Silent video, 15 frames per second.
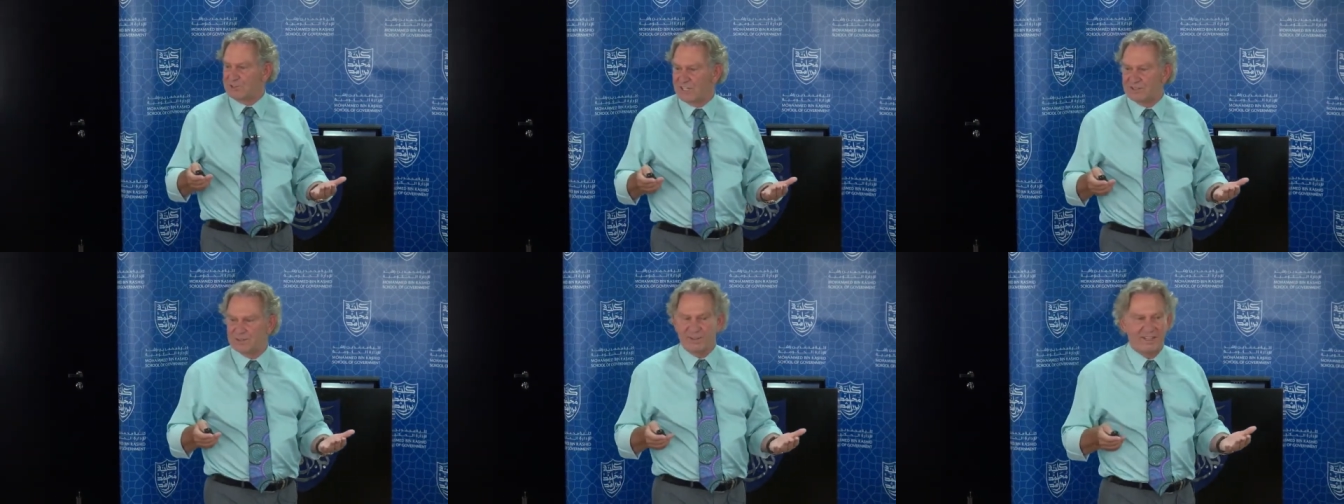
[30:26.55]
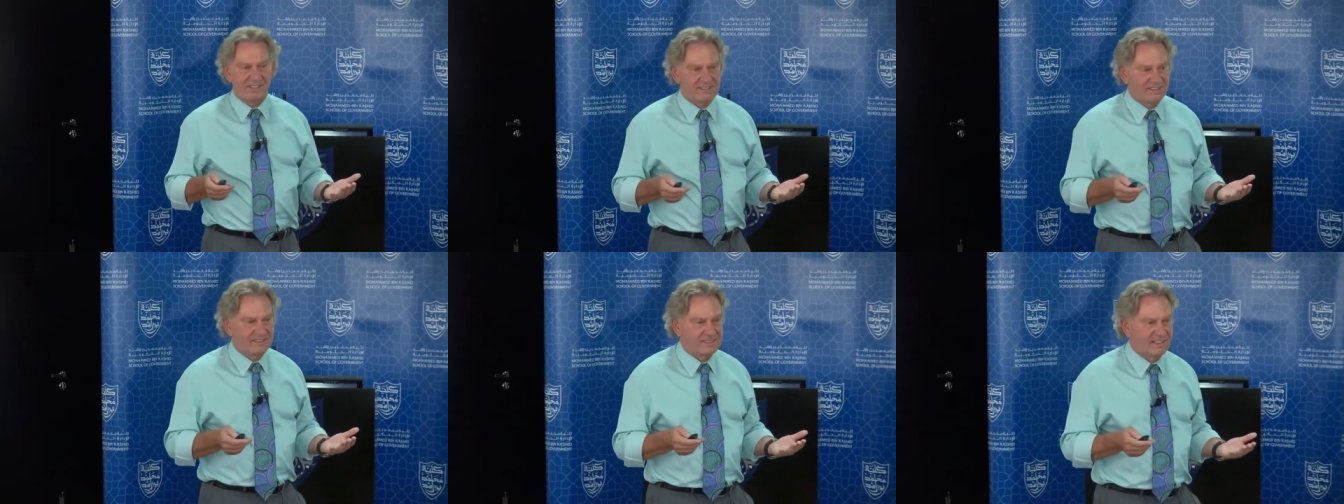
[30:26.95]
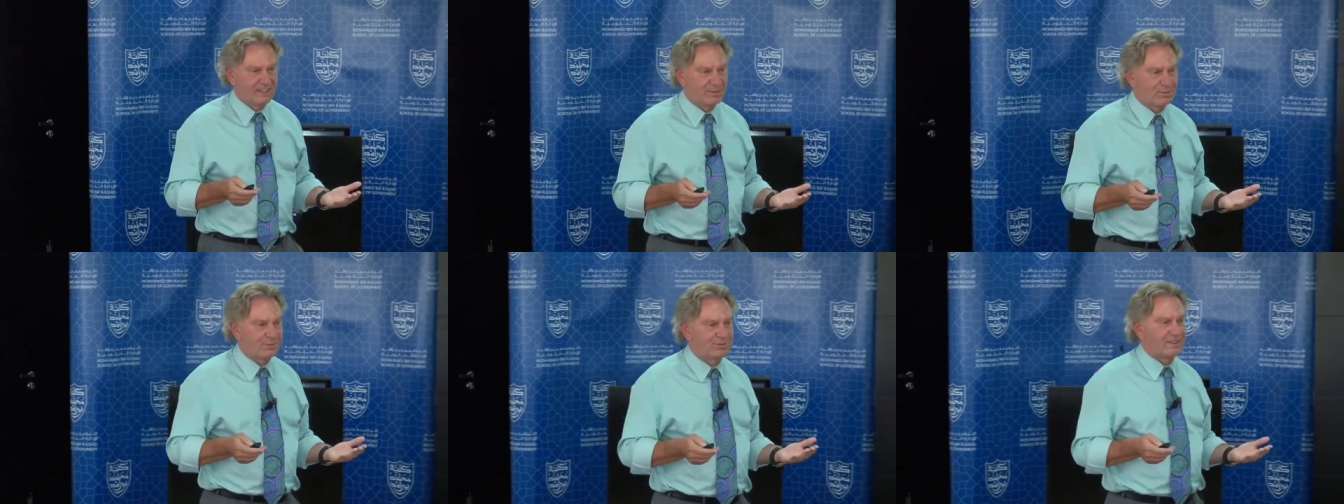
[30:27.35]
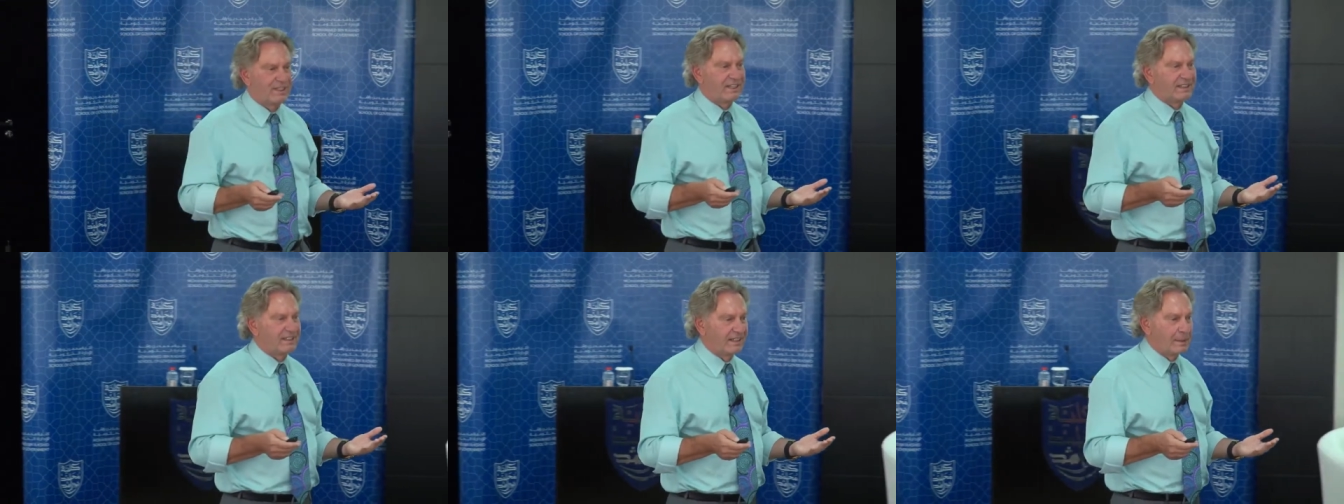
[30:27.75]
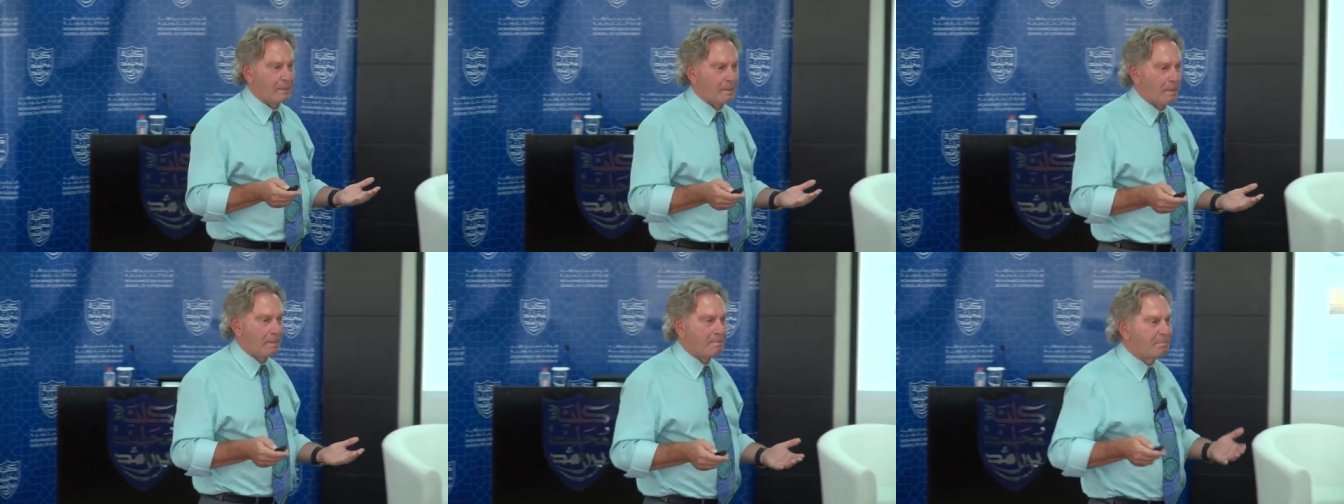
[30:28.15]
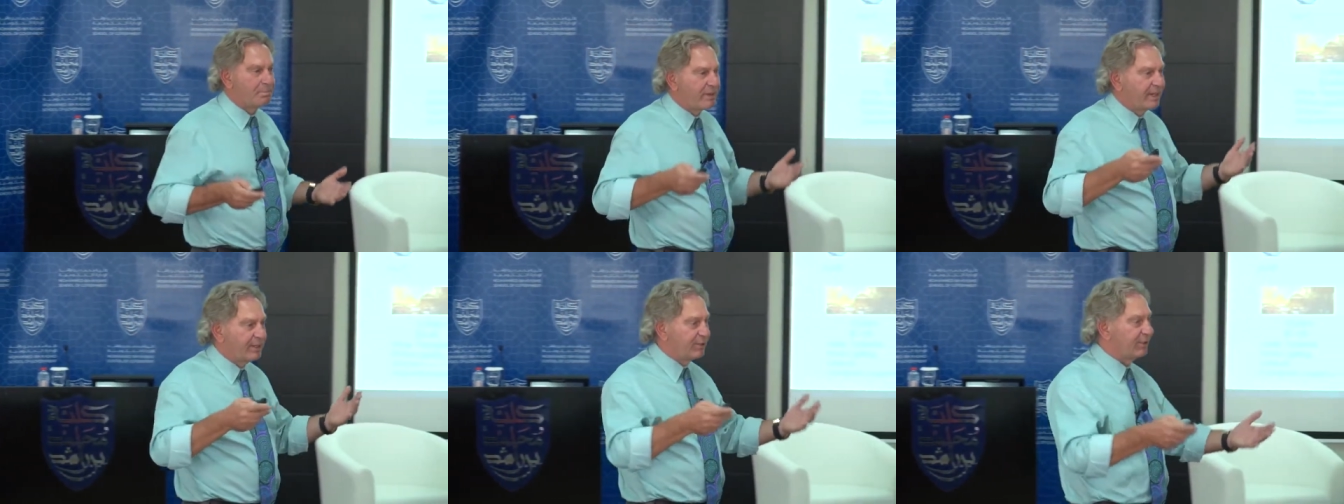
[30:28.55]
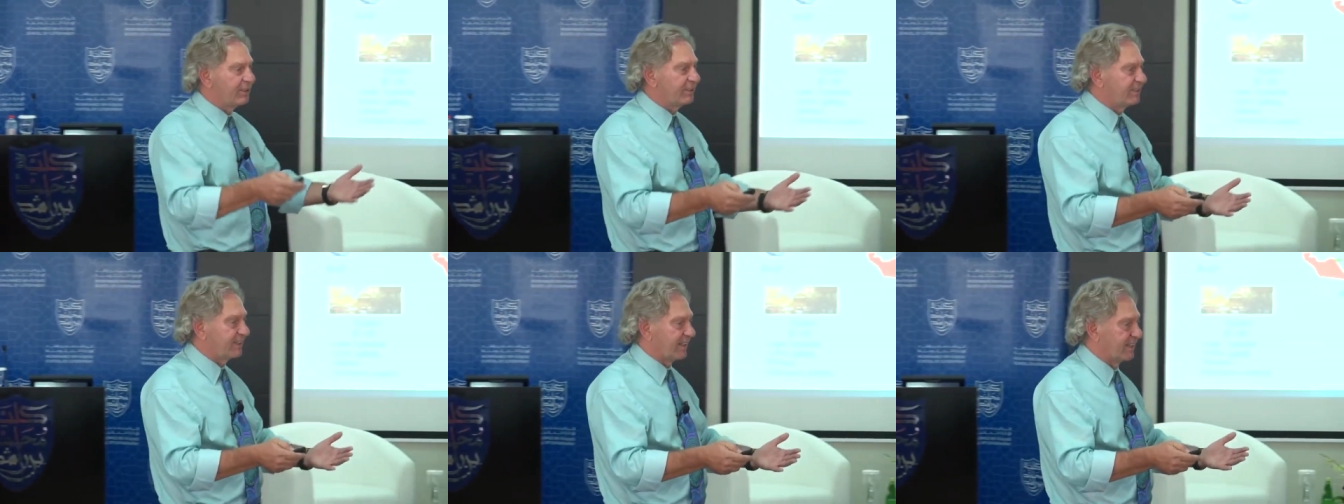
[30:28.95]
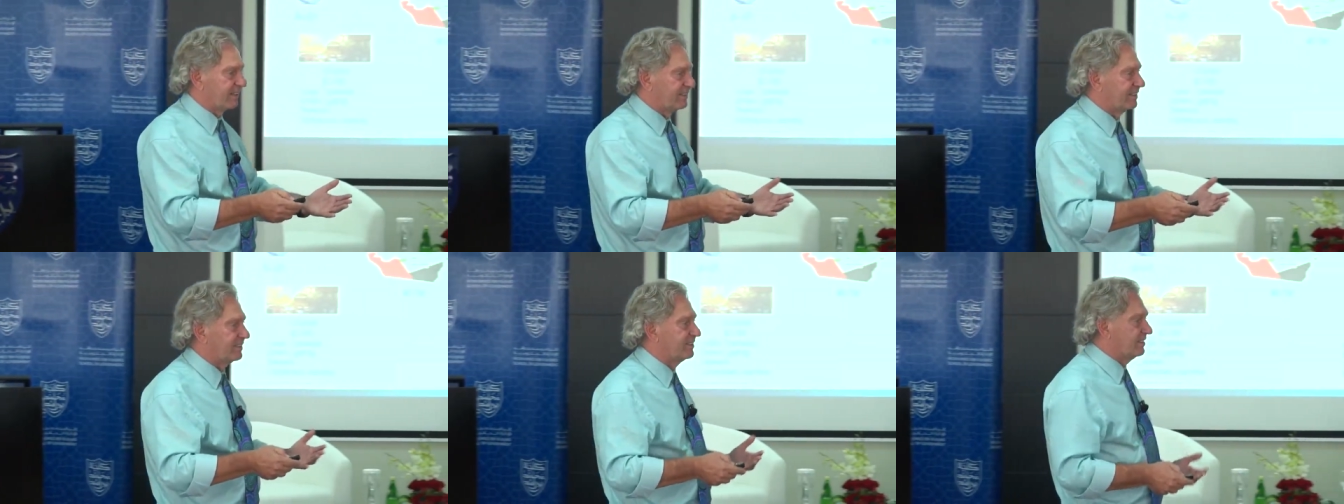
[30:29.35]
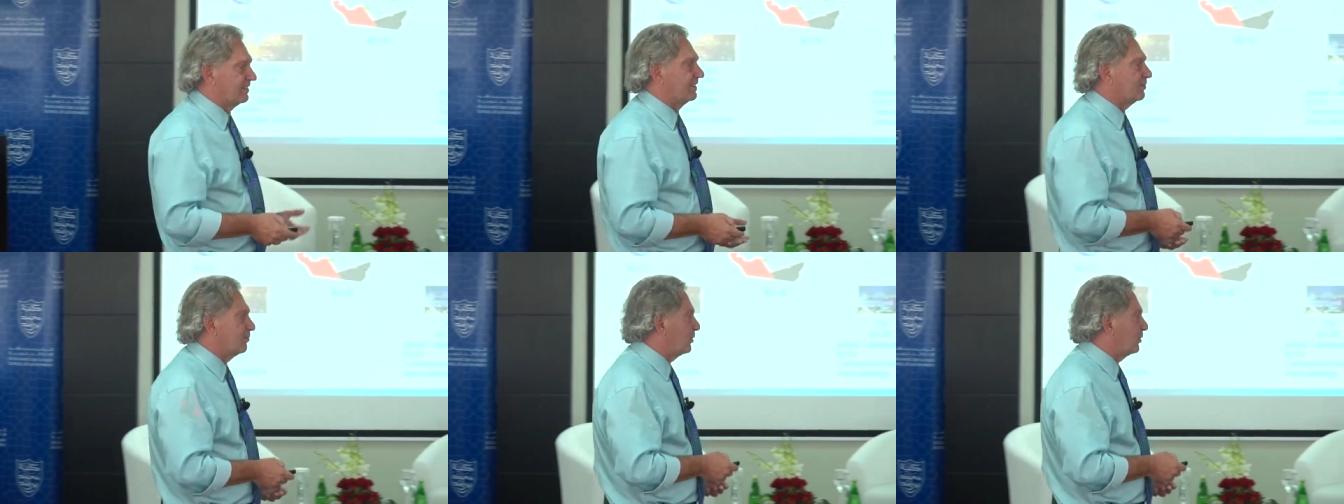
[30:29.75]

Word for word: generate that type of data. Prioritize and start